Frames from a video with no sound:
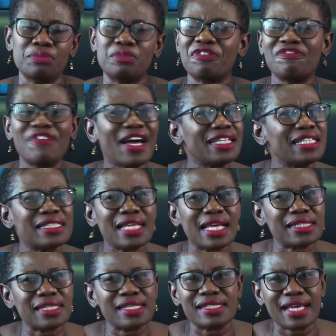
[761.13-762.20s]
But fire
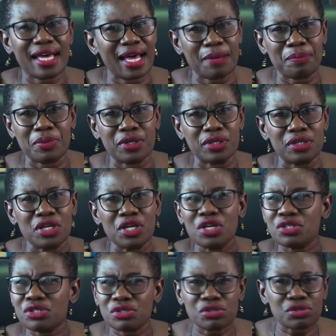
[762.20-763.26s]
disasters that happen
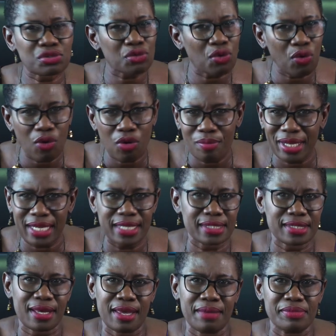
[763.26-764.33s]
so many
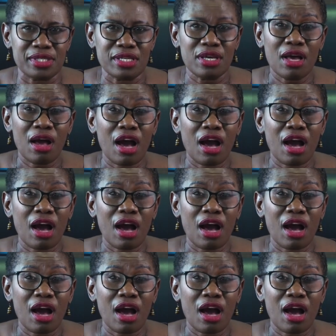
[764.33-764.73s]
times,